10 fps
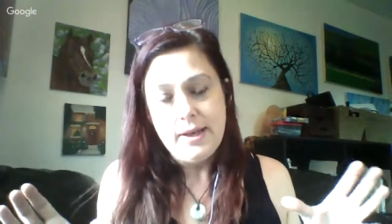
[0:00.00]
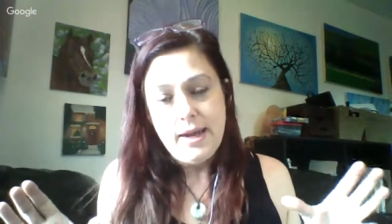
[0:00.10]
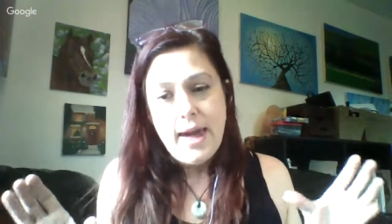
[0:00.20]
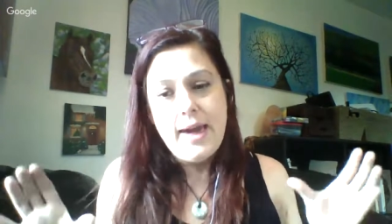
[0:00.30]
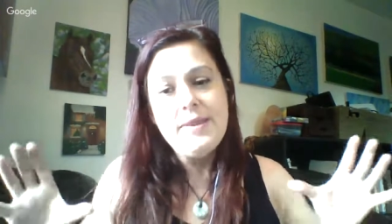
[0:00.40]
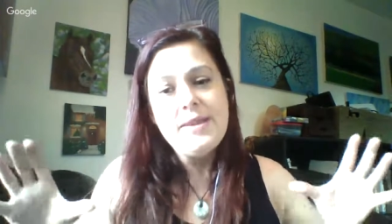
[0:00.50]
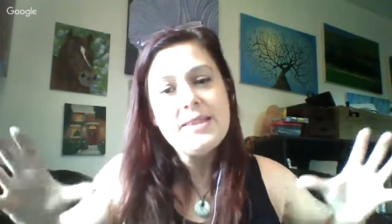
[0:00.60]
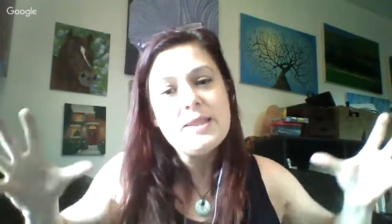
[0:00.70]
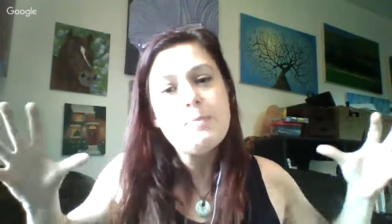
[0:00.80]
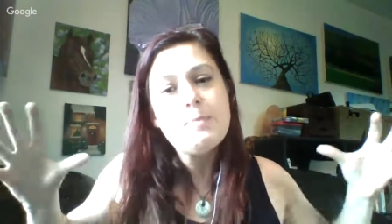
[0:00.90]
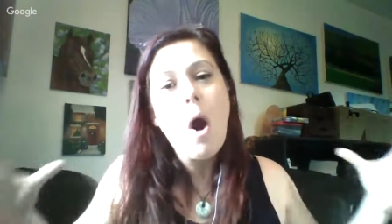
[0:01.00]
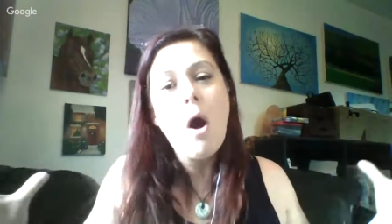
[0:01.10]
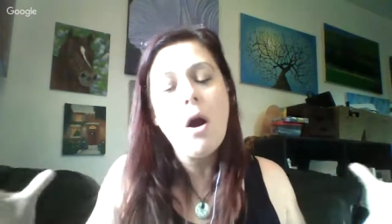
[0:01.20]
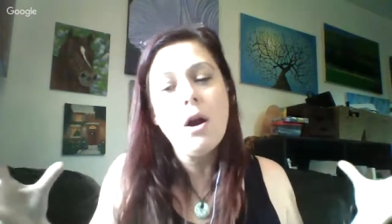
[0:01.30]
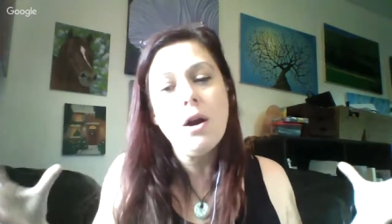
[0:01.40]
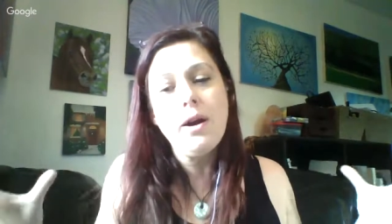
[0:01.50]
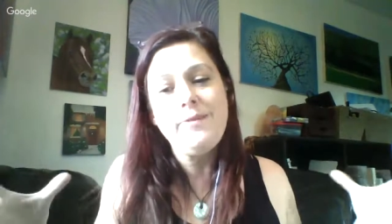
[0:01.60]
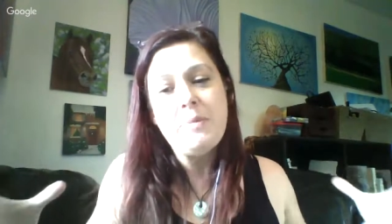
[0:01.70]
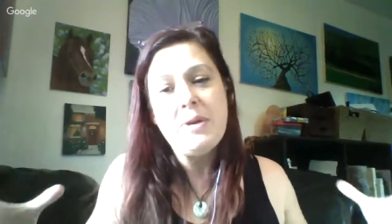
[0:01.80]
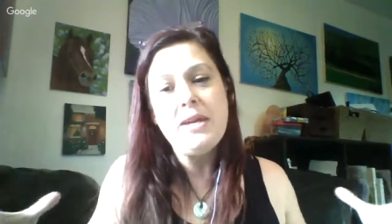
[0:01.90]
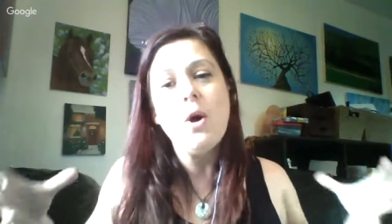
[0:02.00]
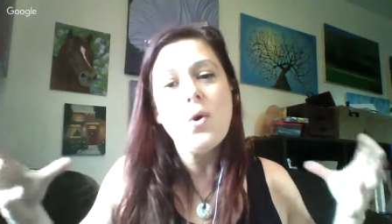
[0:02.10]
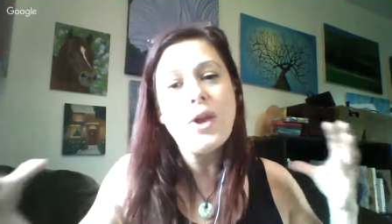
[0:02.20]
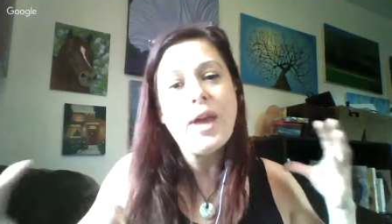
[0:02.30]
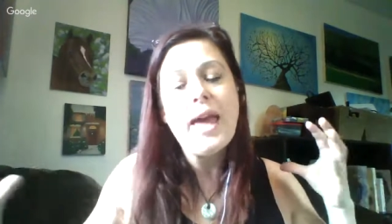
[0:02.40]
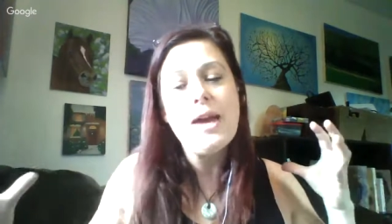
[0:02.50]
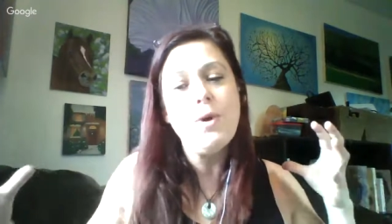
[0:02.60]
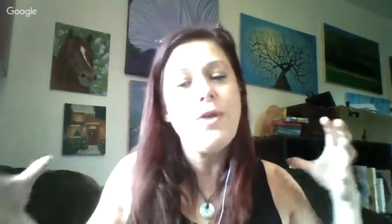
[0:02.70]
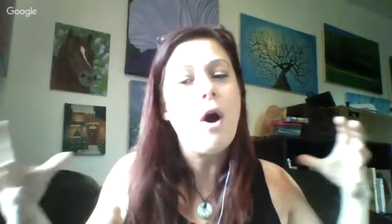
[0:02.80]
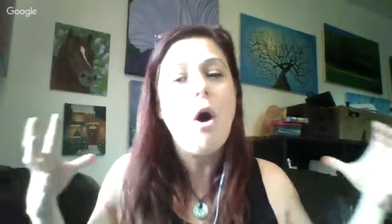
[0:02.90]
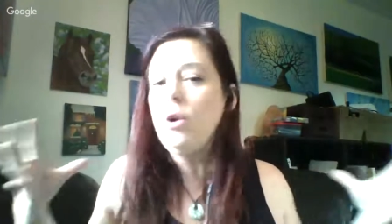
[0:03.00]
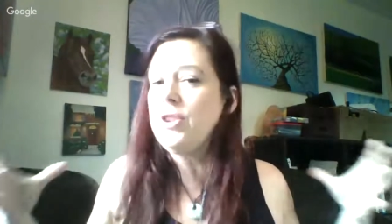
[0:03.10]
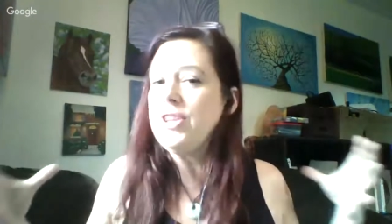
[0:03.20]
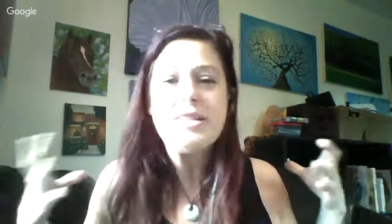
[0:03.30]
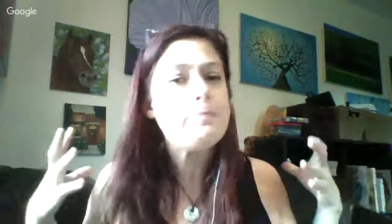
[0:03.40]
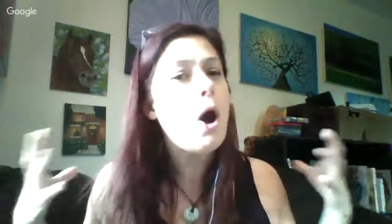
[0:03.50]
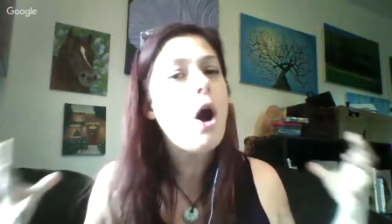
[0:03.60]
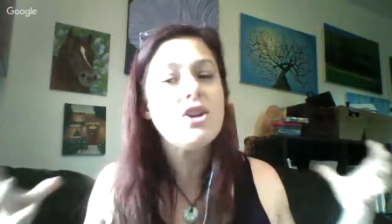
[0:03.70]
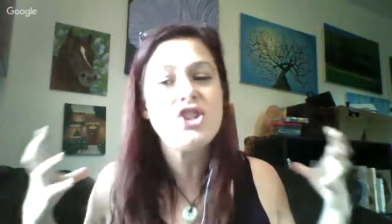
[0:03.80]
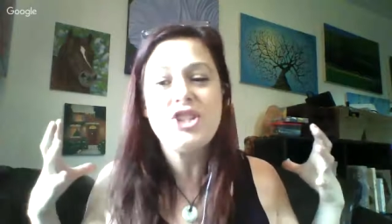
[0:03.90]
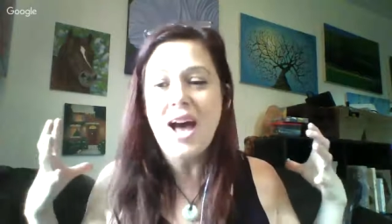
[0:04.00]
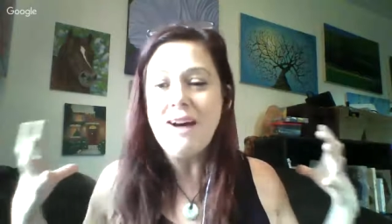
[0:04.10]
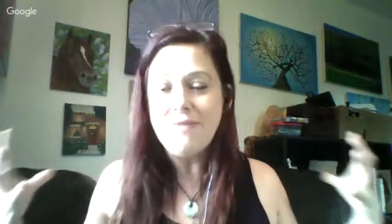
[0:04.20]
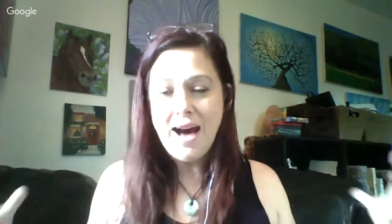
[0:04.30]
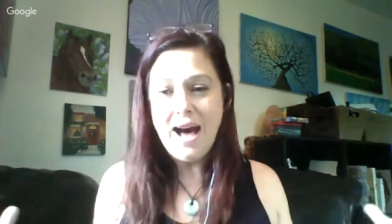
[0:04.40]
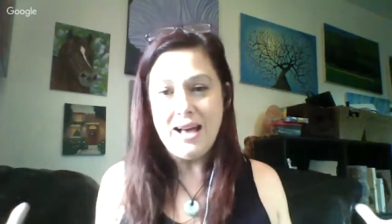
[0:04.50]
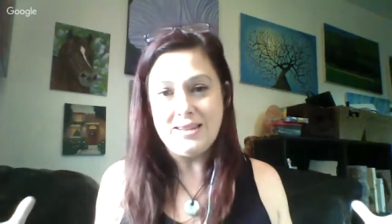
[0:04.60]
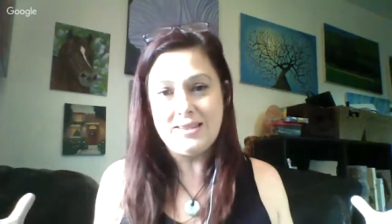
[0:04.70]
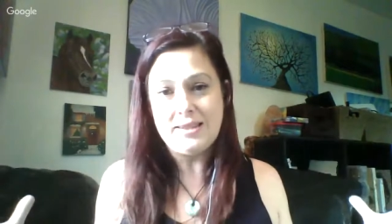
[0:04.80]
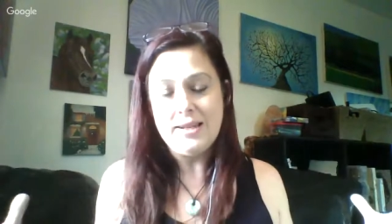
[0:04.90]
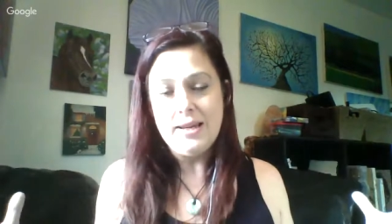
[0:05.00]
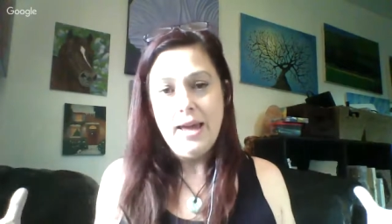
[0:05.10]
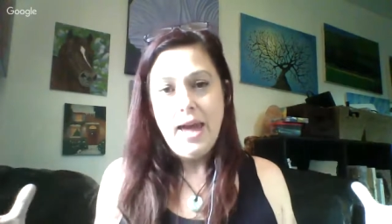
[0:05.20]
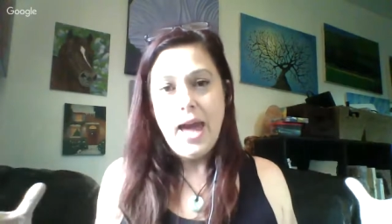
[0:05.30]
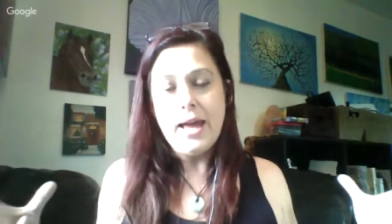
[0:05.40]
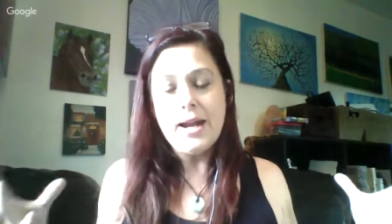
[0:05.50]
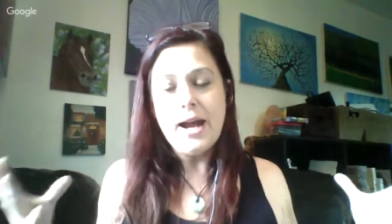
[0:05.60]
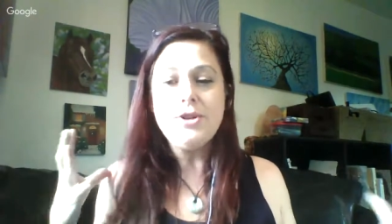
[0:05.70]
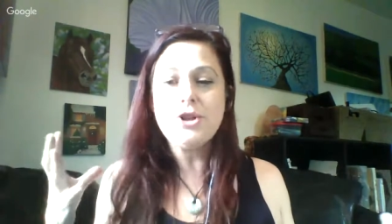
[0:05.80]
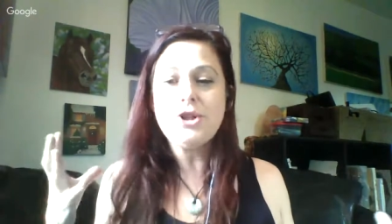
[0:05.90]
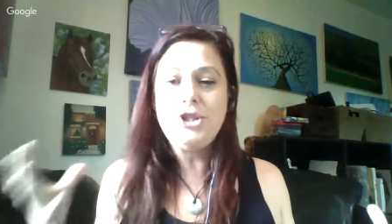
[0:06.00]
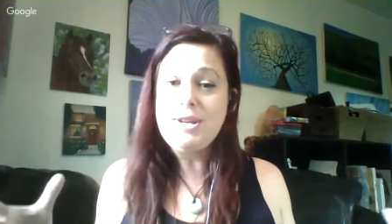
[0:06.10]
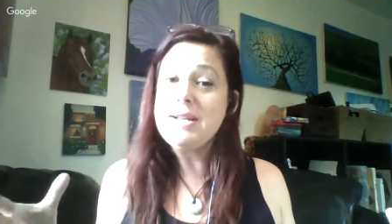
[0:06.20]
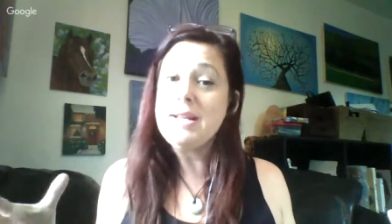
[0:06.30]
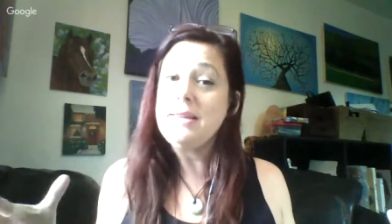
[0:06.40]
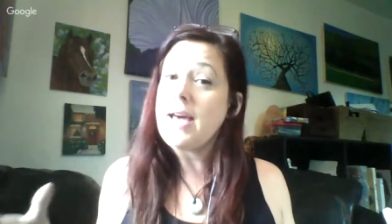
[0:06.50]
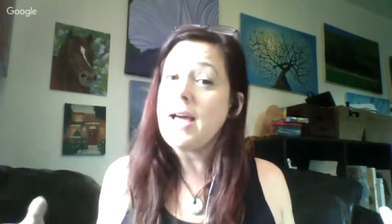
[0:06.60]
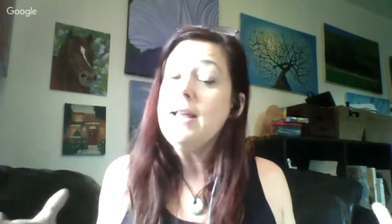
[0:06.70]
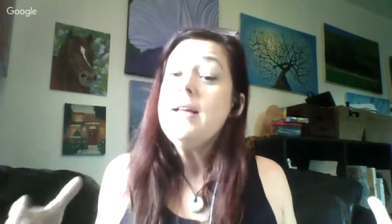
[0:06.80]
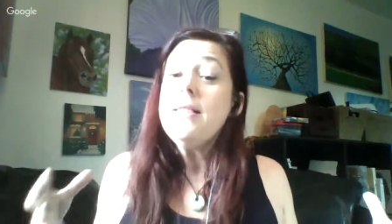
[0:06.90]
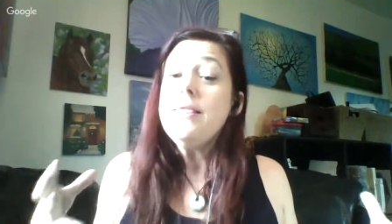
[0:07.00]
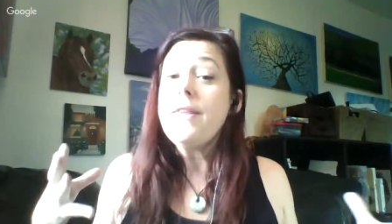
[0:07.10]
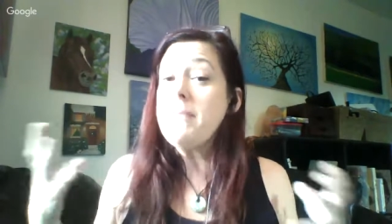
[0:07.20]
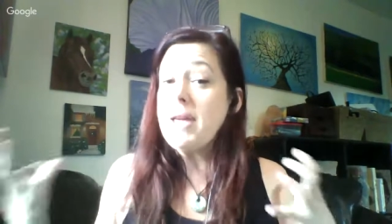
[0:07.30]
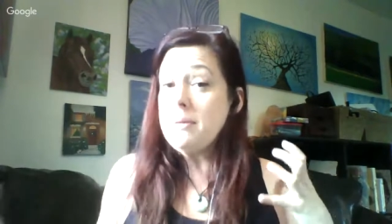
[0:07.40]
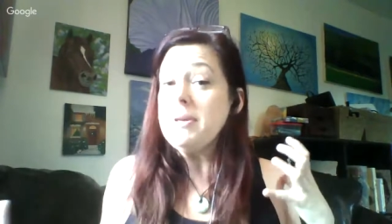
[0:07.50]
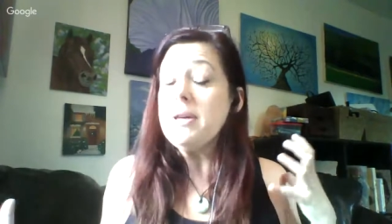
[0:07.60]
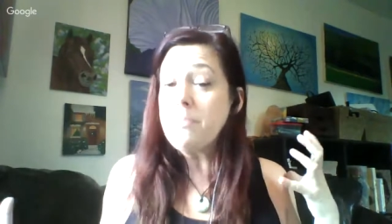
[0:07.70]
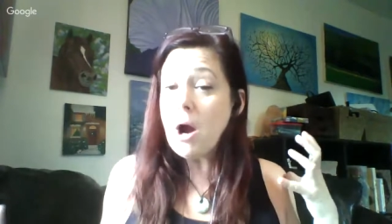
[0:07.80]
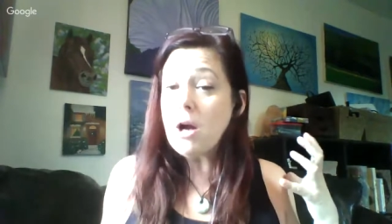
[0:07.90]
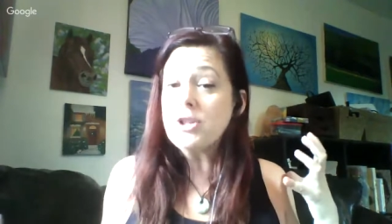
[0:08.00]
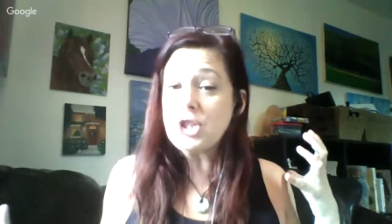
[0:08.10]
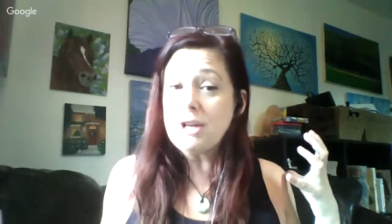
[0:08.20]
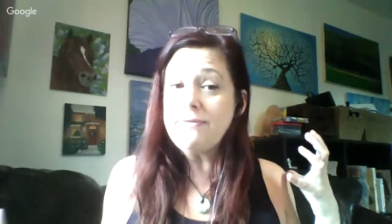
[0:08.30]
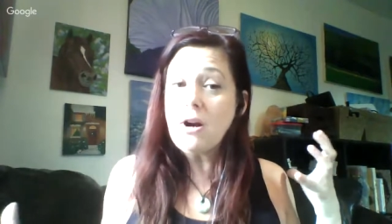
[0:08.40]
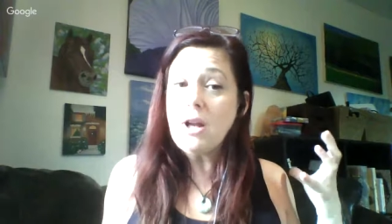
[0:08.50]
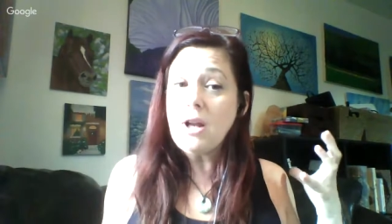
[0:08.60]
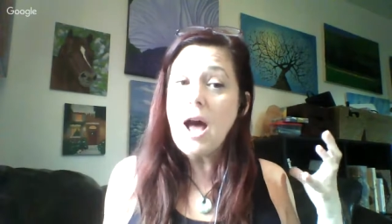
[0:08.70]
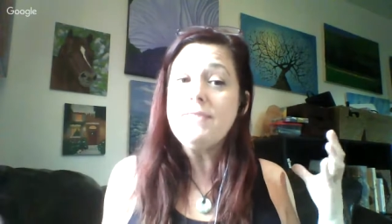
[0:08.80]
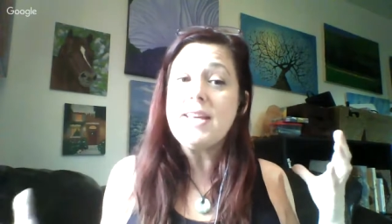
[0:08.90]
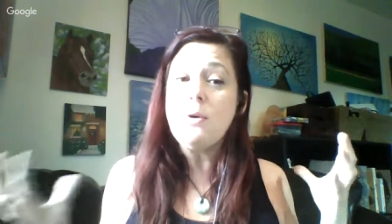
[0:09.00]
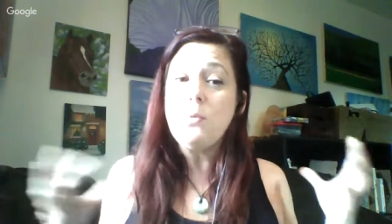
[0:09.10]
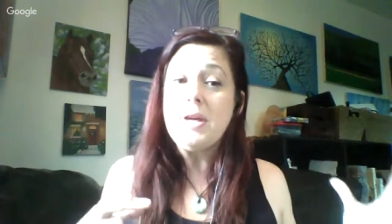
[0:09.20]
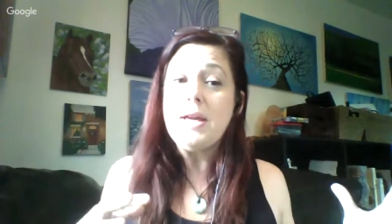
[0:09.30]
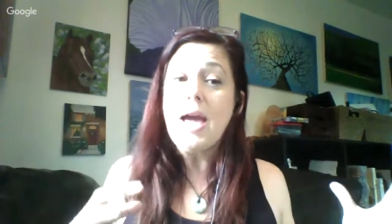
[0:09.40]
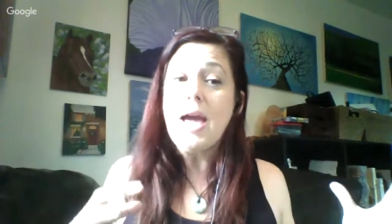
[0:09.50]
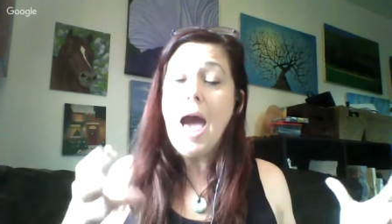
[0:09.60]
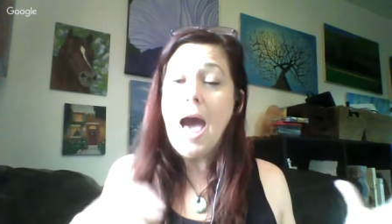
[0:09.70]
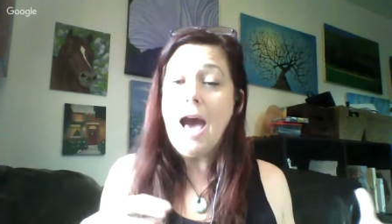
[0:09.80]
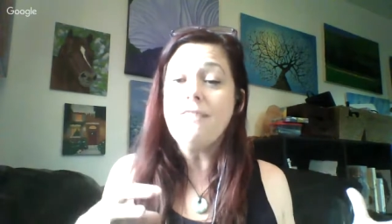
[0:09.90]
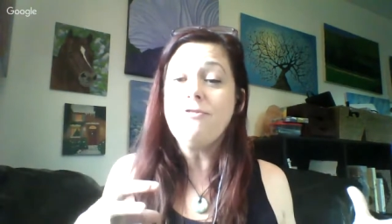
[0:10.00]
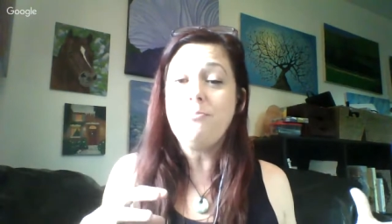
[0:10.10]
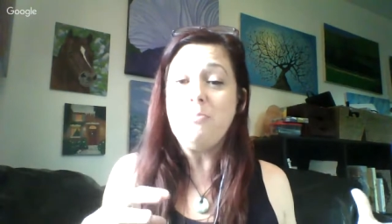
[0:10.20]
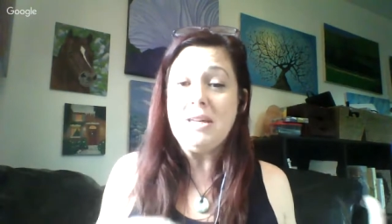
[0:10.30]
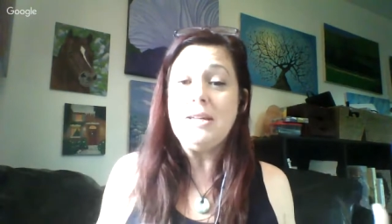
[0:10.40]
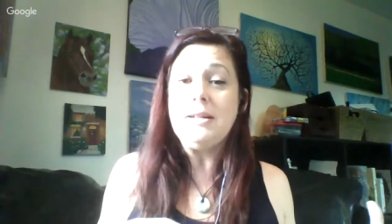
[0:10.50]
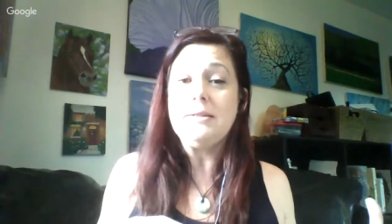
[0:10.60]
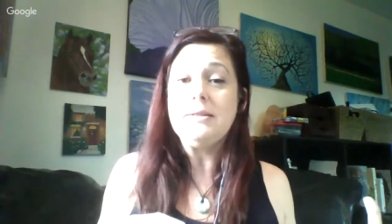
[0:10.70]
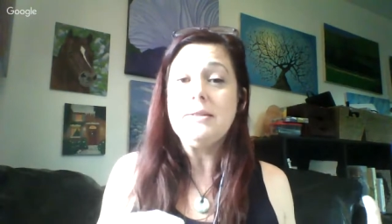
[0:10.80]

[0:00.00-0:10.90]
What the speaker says: And this is part of being okay with all these parts of us, and understanding that there may be parts of our lives that we have been,